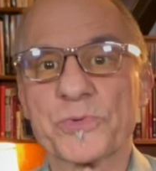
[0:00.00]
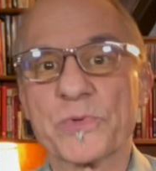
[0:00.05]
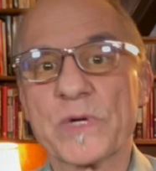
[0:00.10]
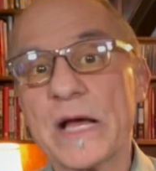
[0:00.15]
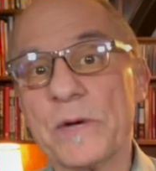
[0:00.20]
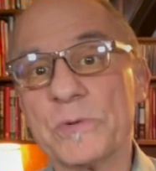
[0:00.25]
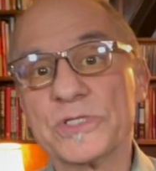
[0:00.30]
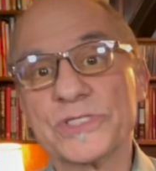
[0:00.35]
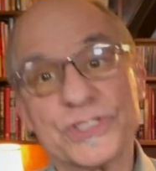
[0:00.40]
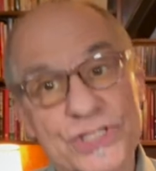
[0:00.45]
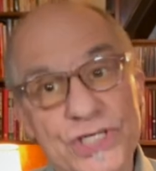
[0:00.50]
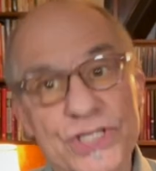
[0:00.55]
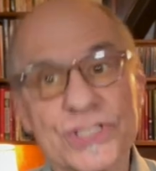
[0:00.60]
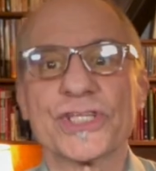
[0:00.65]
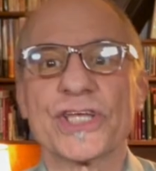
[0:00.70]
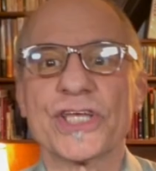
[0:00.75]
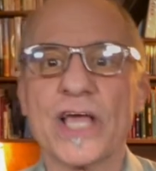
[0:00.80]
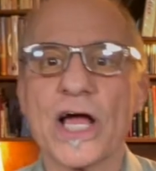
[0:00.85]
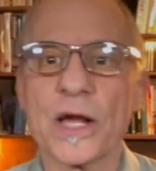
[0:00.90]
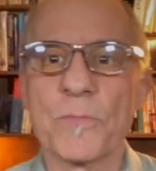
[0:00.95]
when I was just
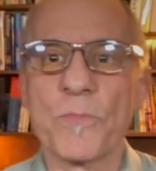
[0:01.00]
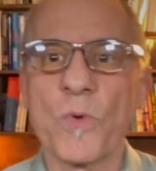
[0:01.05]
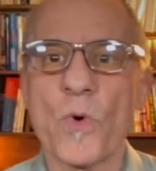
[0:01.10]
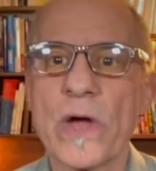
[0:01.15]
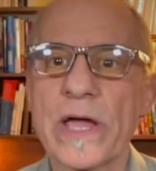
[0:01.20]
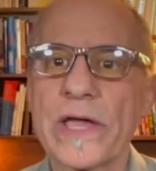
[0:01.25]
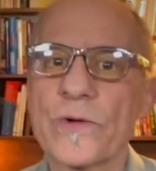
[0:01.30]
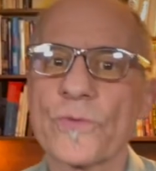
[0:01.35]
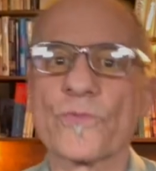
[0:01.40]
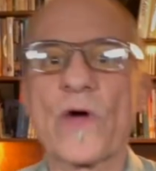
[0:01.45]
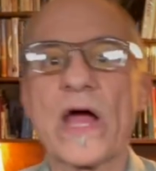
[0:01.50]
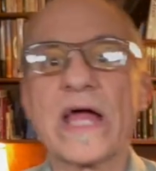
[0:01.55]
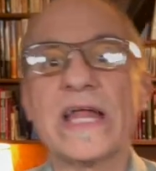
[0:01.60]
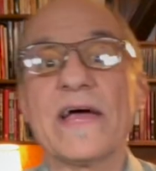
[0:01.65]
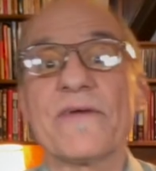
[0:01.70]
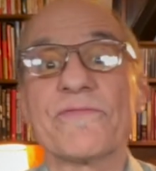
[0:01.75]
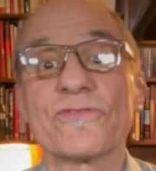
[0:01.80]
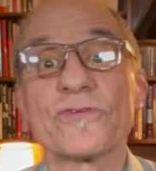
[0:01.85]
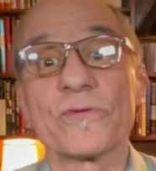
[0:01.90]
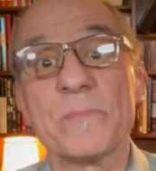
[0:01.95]
a young boy, right
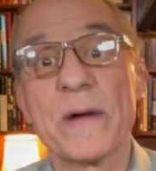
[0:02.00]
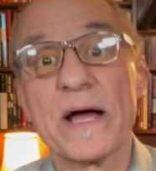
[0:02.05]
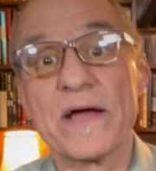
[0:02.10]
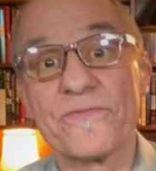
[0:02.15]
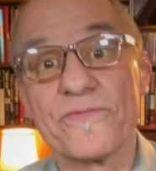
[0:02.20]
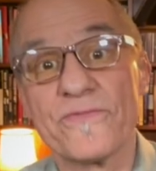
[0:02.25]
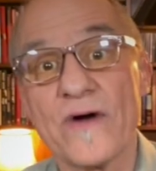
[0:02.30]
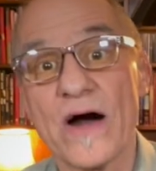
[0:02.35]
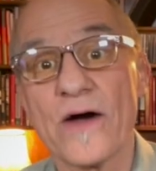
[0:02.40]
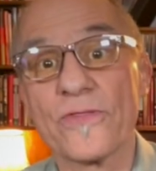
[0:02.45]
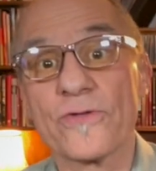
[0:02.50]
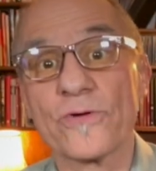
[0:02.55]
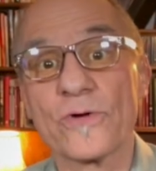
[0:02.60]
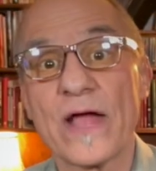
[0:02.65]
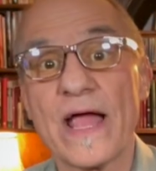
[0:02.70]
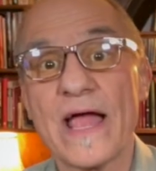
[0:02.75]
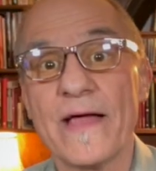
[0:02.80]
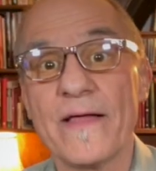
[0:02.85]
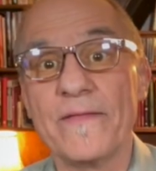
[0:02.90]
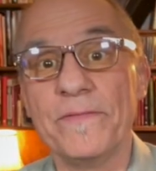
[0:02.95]
after my father
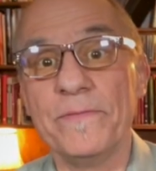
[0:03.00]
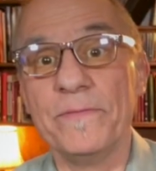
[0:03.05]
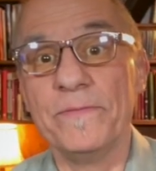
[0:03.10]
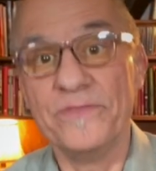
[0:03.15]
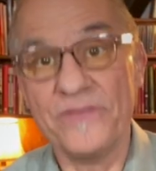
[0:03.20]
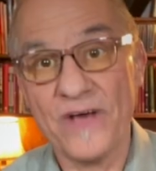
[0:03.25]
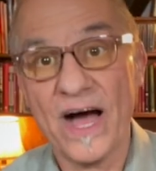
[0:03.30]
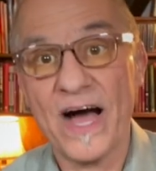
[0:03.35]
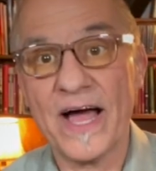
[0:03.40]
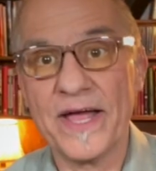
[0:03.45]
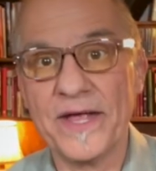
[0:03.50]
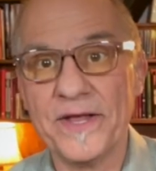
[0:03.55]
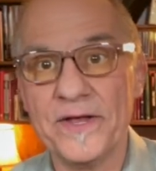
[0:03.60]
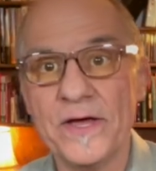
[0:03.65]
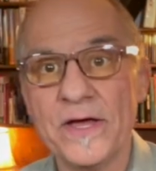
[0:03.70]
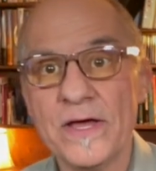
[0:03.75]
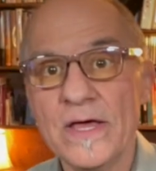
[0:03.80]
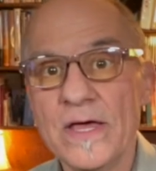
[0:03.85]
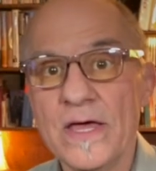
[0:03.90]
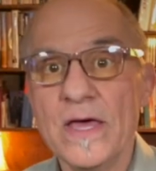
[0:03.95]
had died.
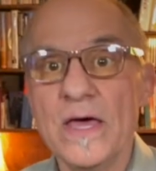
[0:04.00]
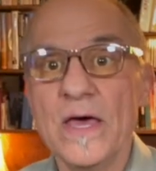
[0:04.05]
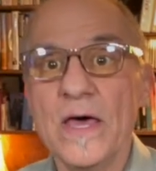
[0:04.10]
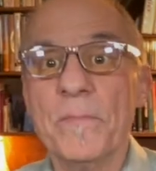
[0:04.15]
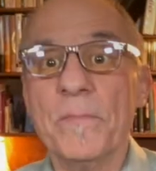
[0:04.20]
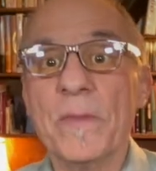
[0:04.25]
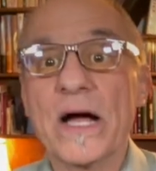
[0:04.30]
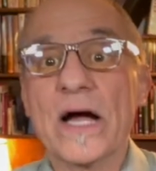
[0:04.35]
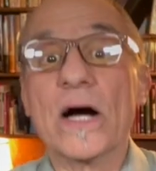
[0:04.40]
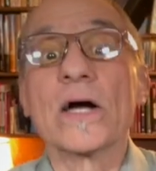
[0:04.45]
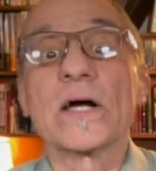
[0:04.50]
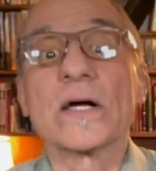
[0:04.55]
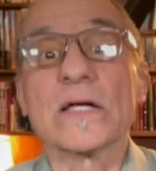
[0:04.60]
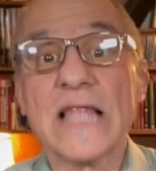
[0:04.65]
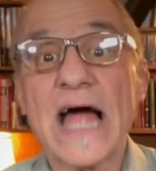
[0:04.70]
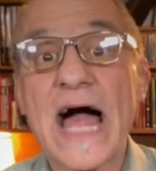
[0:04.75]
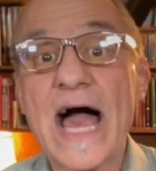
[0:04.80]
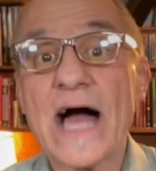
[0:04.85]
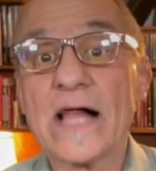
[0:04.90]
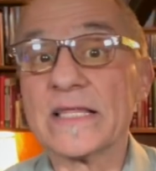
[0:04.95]
My Uncle
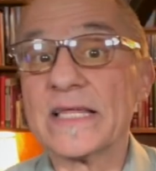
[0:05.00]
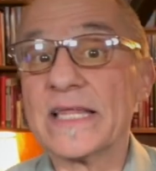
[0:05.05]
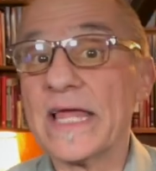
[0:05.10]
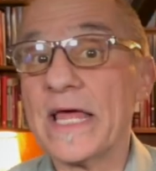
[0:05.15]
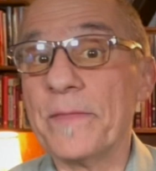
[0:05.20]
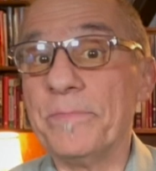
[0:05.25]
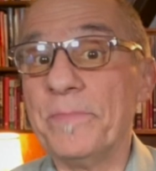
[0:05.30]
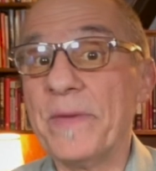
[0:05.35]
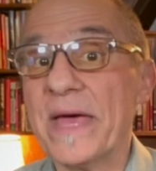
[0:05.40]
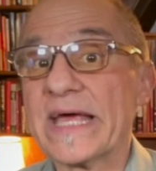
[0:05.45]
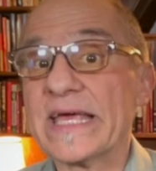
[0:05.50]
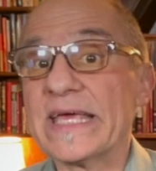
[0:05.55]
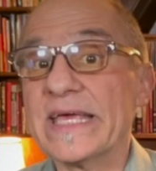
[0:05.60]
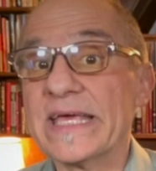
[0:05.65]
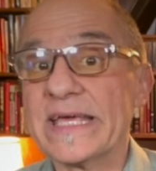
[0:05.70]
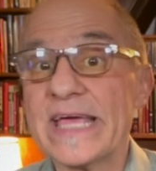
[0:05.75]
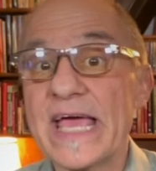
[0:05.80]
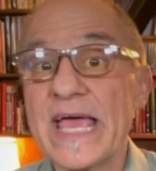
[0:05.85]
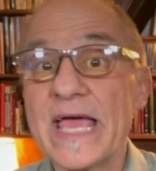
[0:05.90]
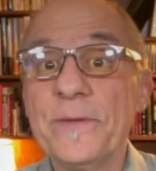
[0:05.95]
Al and Aunt Becky
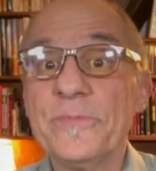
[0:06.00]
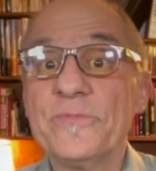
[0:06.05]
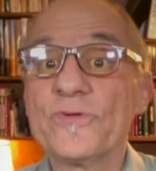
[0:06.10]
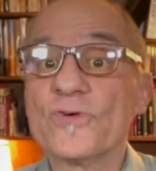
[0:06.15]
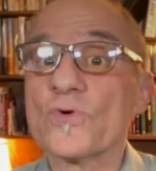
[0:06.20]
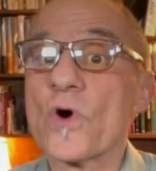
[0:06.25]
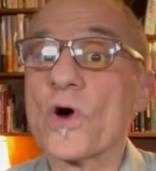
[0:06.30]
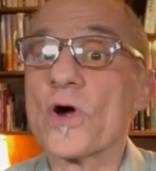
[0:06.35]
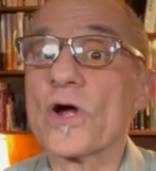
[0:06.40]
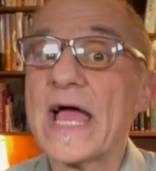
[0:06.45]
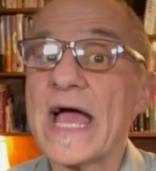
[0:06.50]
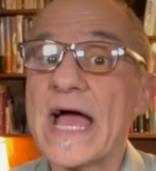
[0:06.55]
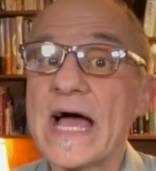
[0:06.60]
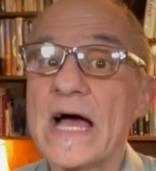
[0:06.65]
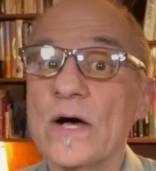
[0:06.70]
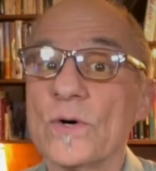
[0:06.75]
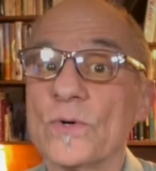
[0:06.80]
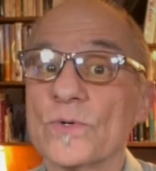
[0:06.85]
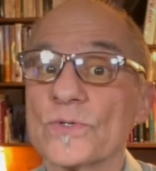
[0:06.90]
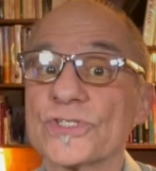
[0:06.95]
came to our
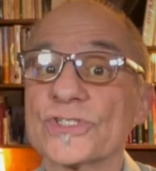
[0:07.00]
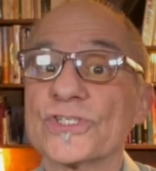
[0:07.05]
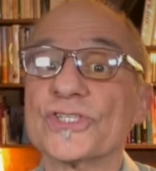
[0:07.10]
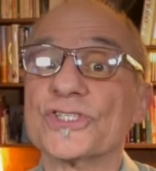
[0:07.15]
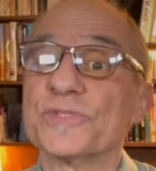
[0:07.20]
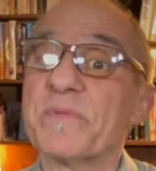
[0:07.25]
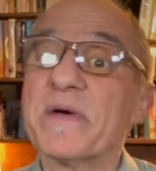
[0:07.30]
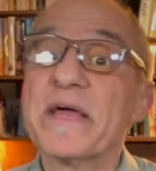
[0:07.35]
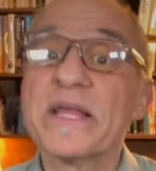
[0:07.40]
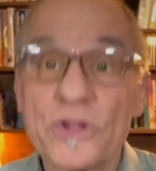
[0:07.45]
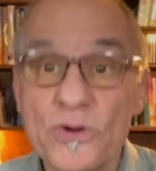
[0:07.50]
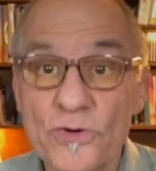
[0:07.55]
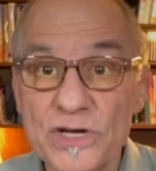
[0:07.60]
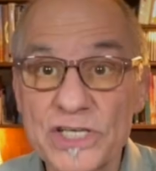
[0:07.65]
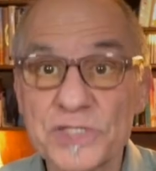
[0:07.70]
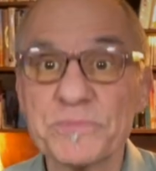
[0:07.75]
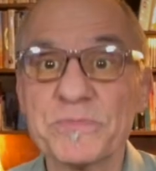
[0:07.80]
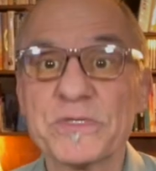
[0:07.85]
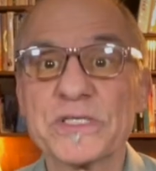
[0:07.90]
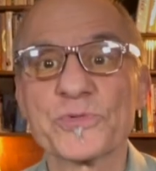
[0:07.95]
house to spend
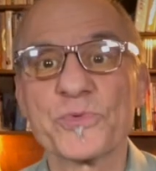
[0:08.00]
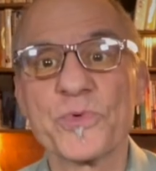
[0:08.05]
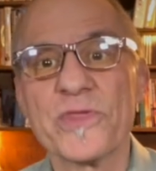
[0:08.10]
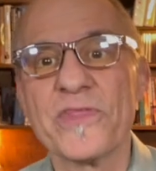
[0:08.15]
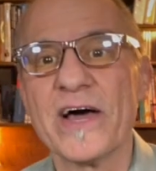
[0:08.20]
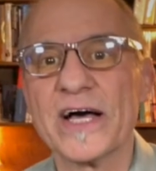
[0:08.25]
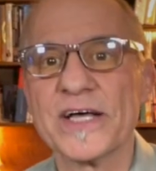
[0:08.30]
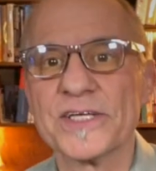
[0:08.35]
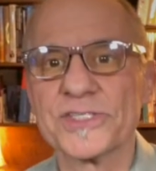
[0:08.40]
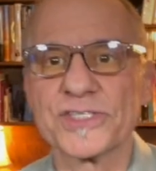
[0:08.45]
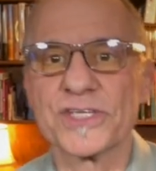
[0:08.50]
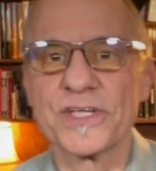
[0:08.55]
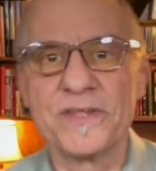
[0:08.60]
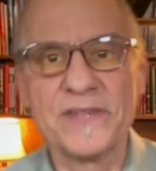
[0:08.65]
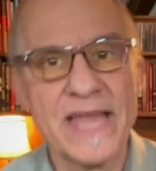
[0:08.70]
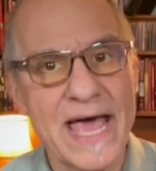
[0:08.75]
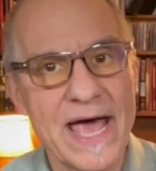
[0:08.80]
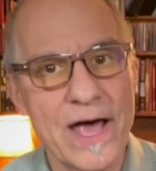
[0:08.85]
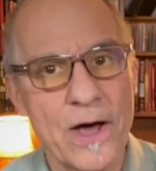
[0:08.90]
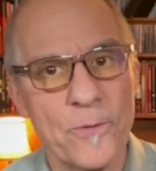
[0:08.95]
Christmas with us.
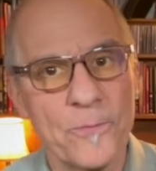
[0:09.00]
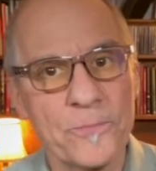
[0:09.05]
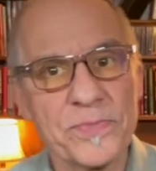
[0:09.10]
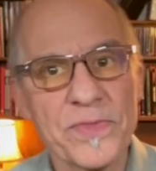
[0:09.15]
Now,